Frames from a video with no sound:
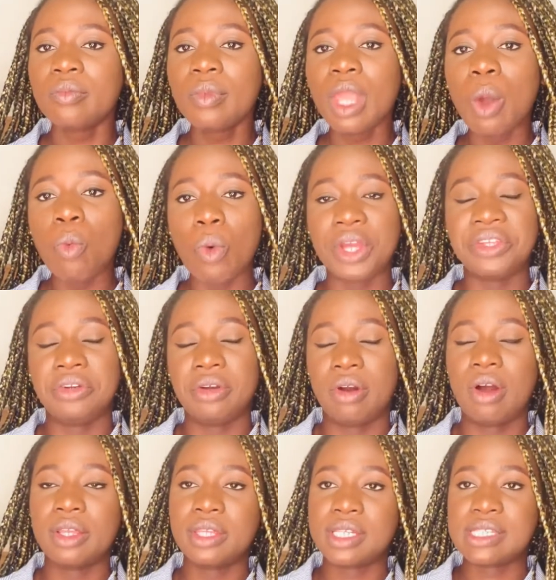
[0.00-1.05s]
when you're
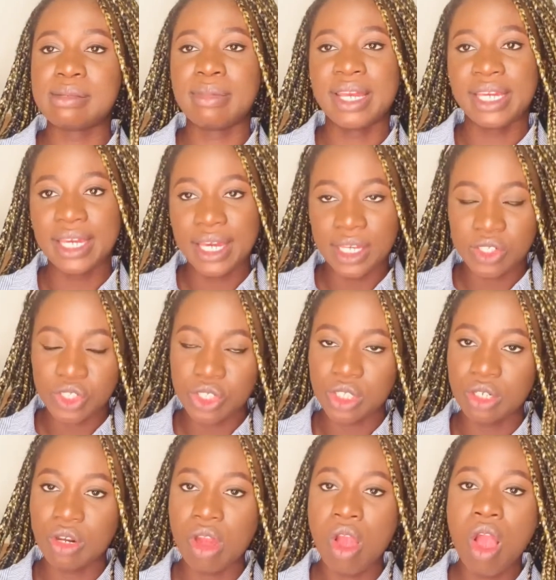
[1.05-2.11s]
on this
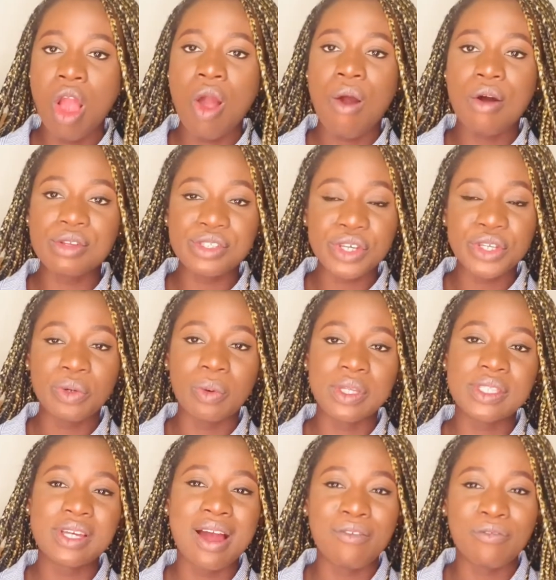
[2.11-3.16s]
medication. Also, you want
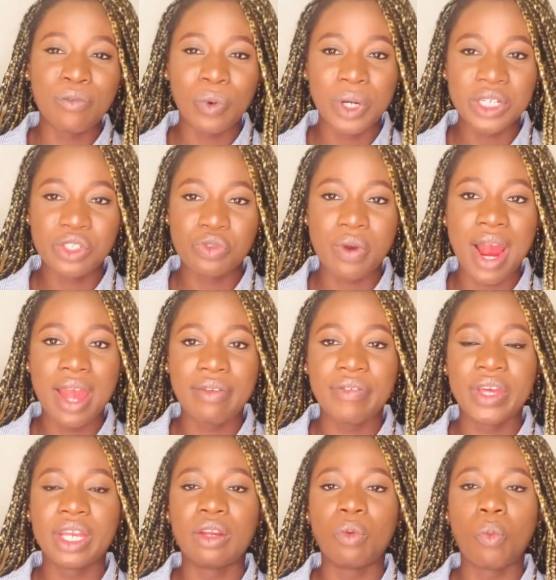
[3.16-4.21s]
to avoid
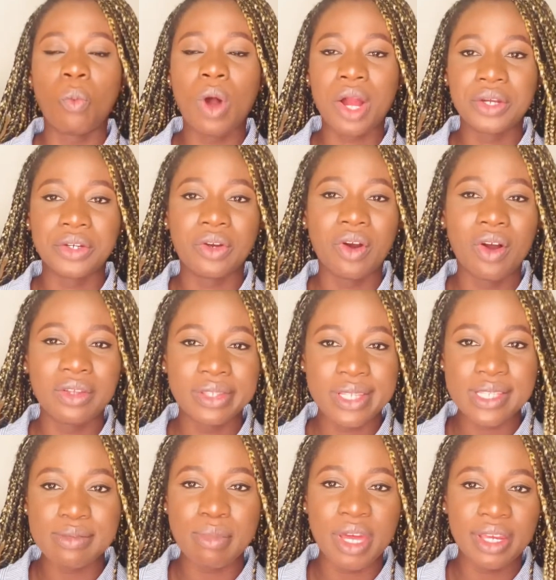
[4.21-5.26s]
driving while you're on
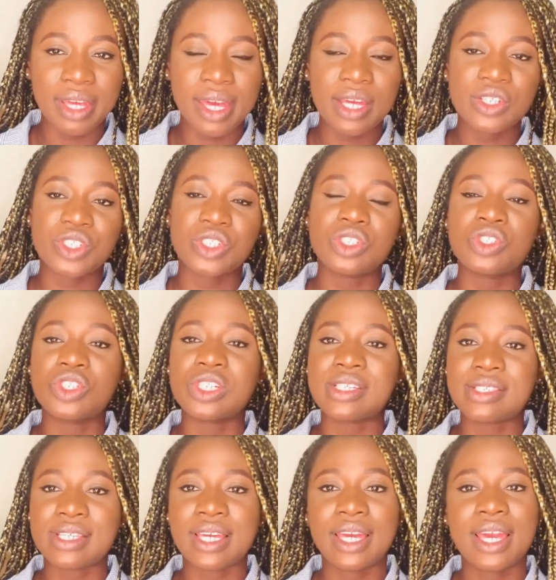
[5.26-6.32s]
this medication, just
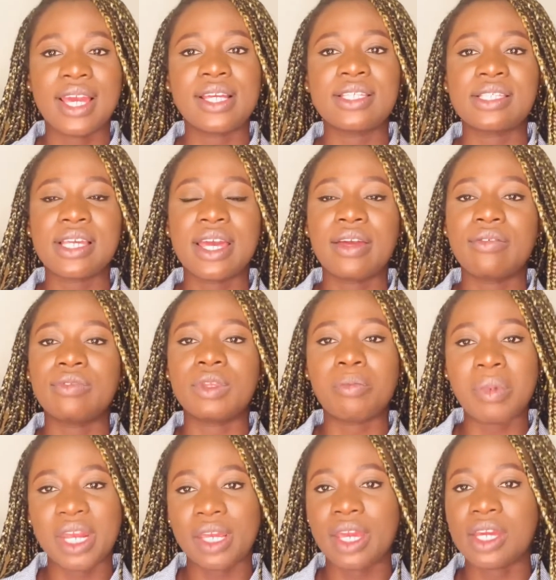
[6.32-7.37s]
in case if the
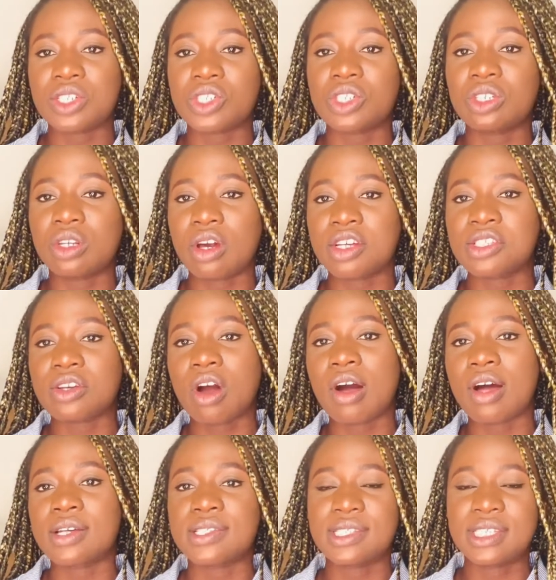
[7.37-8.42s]
medication does
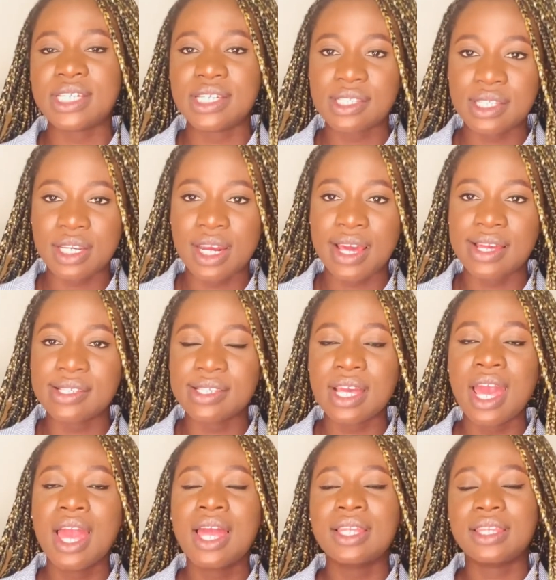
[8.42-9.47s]
cause dizziness.
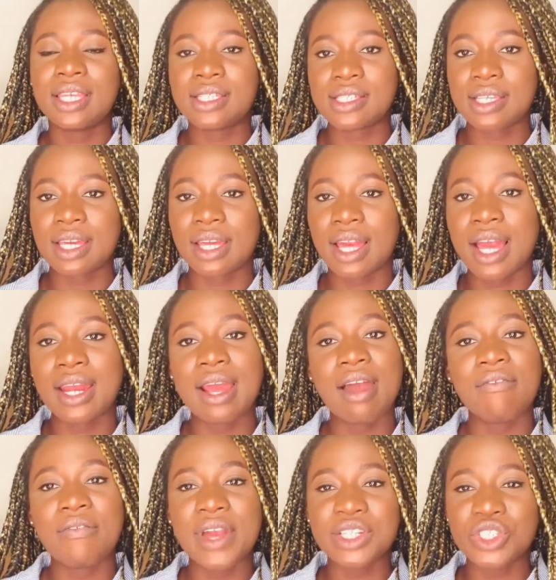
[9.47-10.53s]
This can kind of
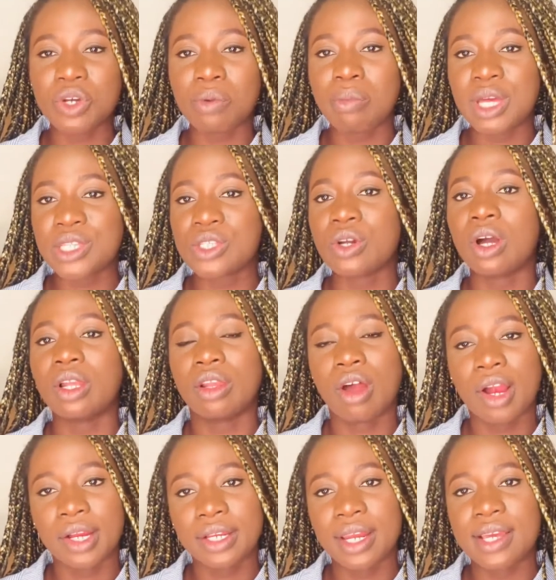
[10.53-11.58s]
affect your mental
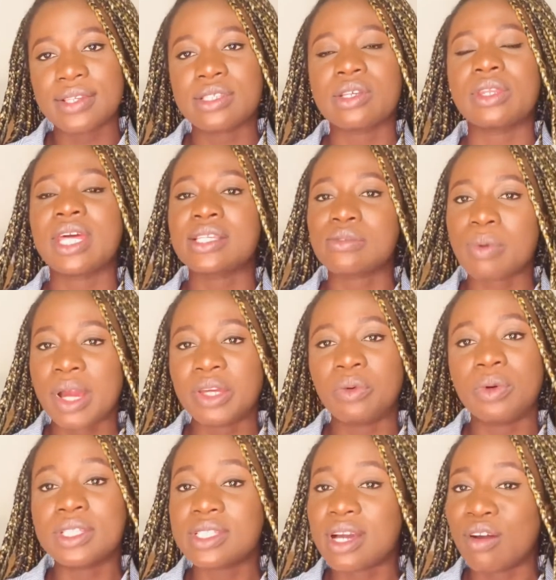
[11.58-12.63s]
alertness, so that's why you
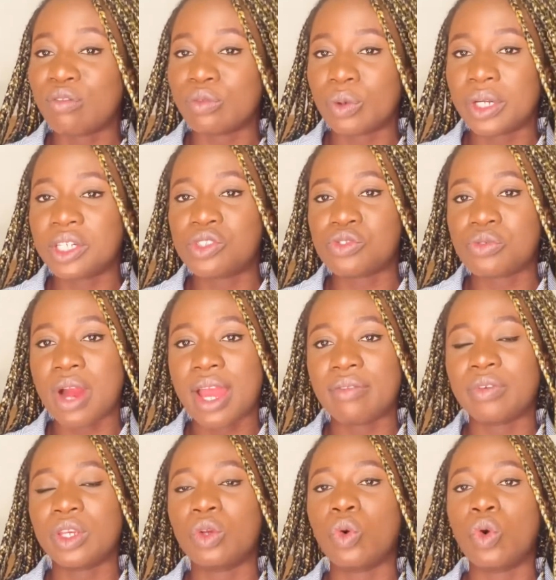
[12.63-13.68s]
want to avoid
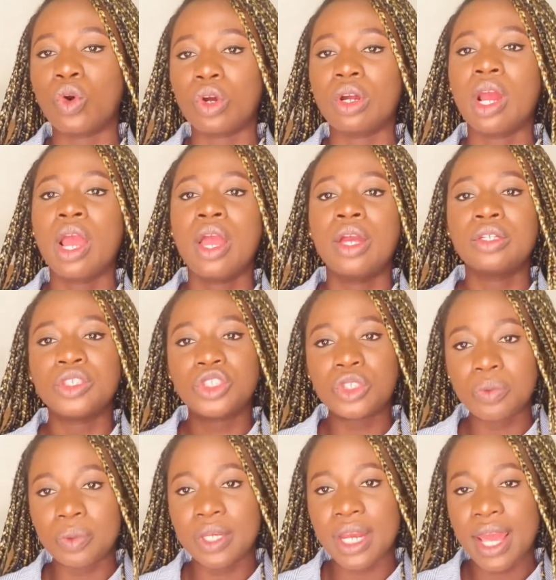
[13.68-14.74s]
driving or
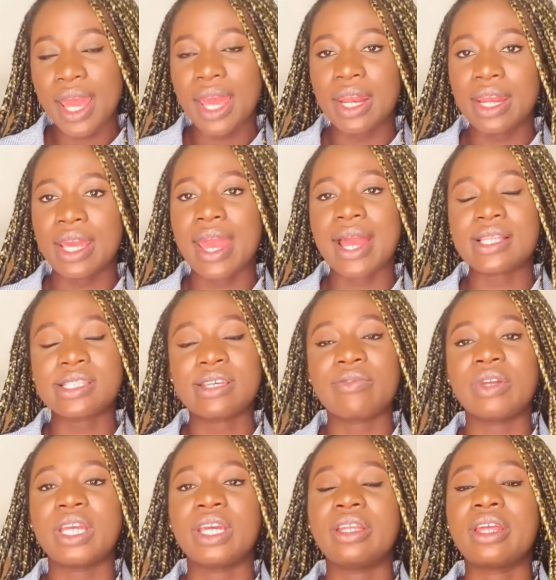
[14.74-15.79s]
doing any
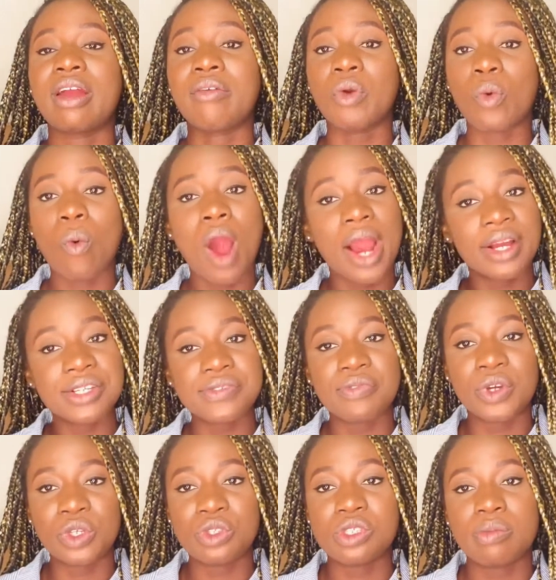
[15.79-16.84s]
activity that requires for
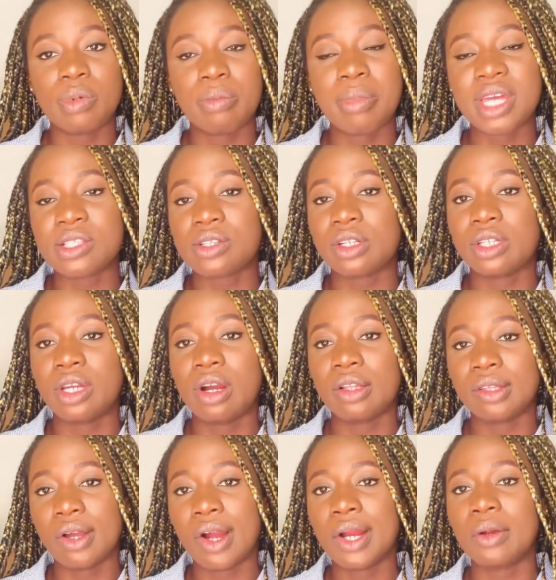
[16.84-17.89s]
you to be mentally
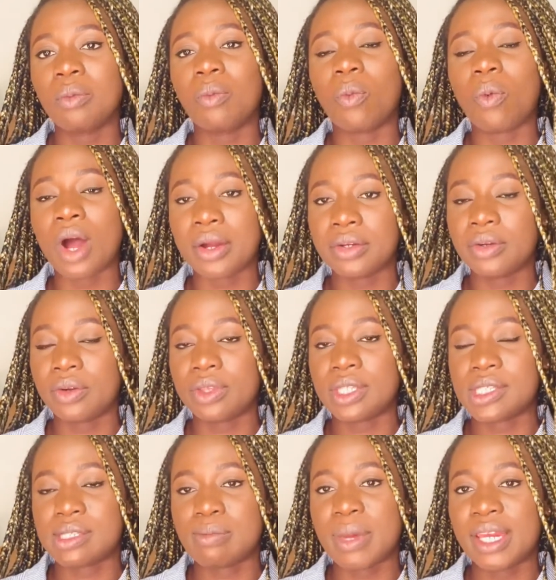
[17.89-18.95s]
alert while you're on
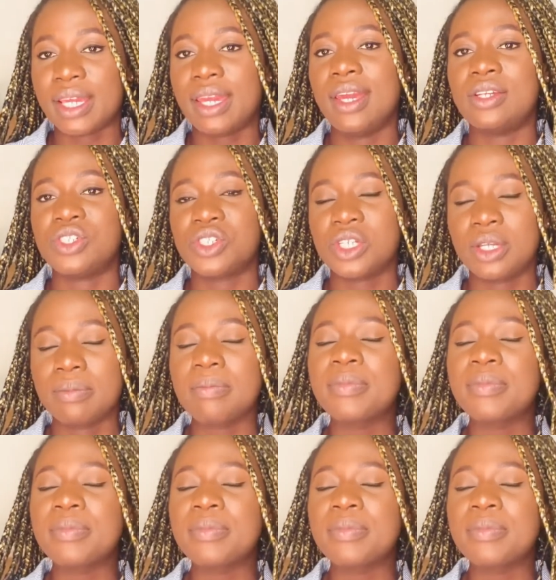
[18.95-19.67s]
this medication.